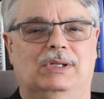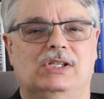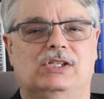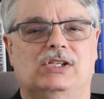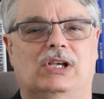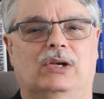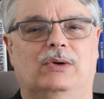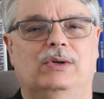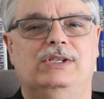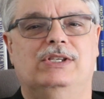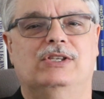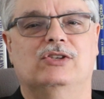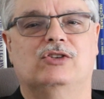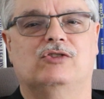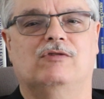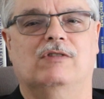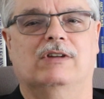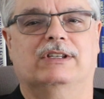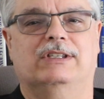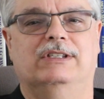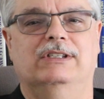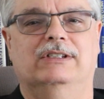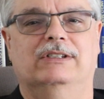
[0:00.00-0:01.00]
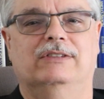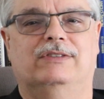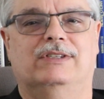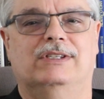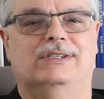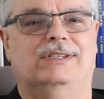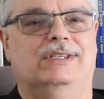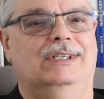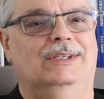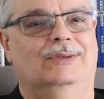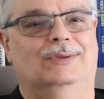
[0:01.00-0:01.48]
But it's always instructive
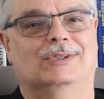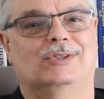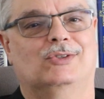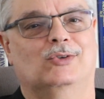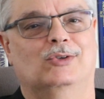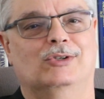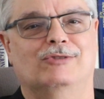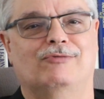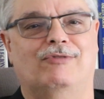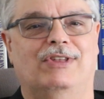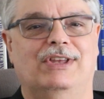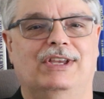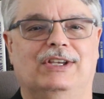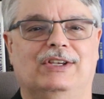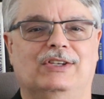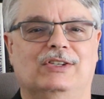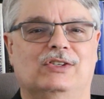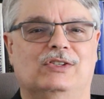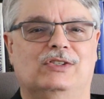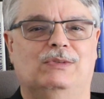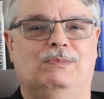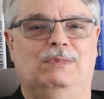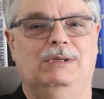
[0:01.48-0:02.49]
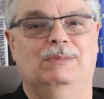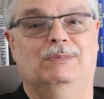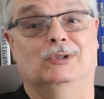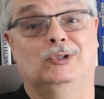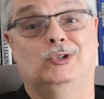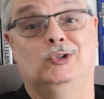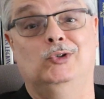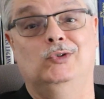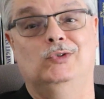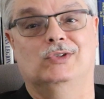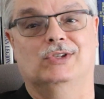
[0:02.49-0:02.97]
to see what sort of things people
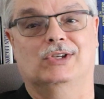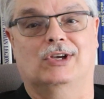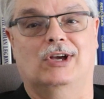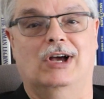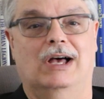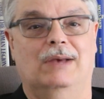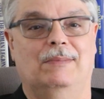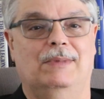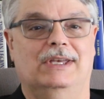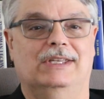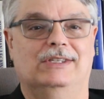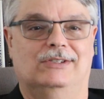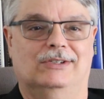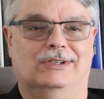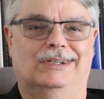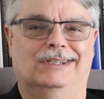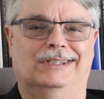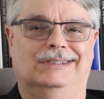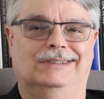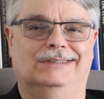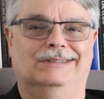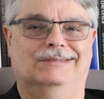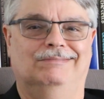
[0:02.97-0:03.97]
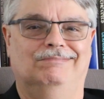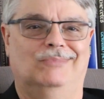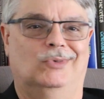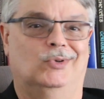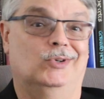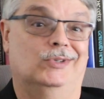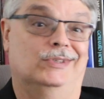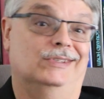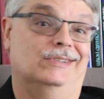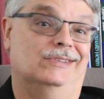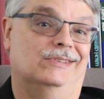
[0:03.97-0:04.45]
choose to comment on
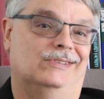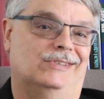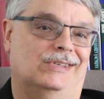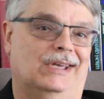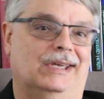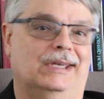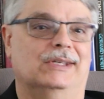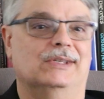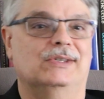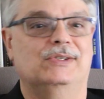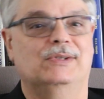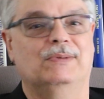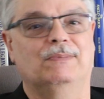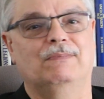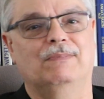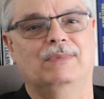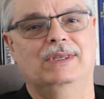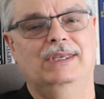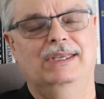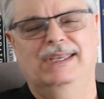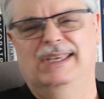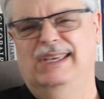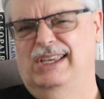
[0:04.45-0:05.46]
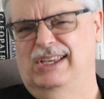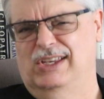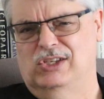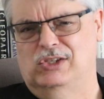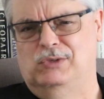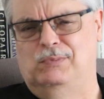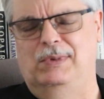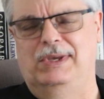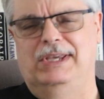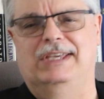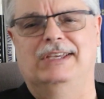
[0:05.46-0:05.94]
more than science.
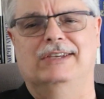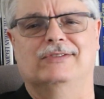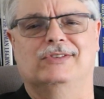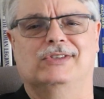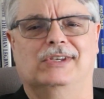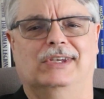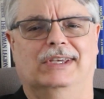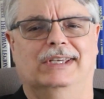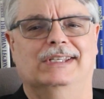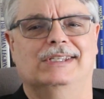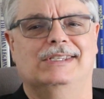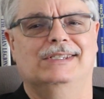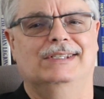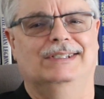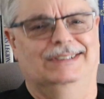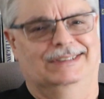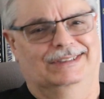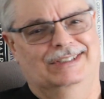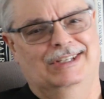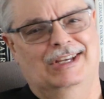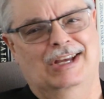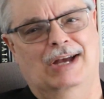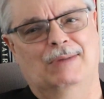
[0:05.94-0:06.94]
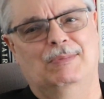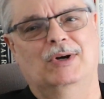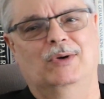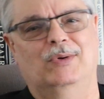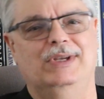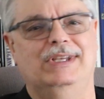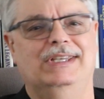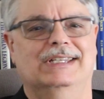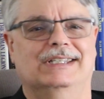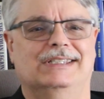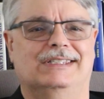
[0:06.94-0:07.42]
Speaking of science, how about
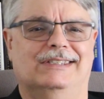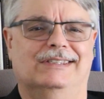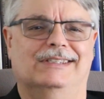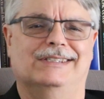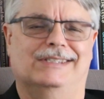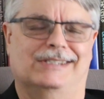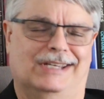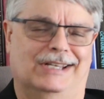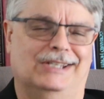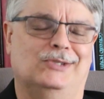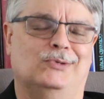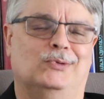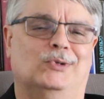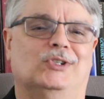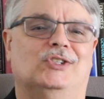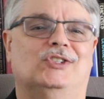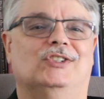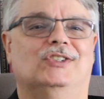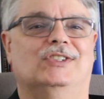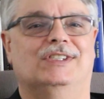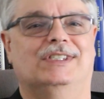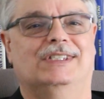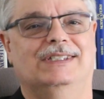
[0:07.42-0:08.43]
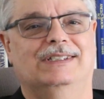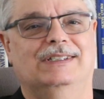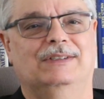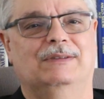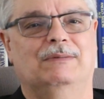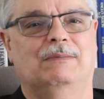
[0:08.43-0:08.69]
we get to the science questions?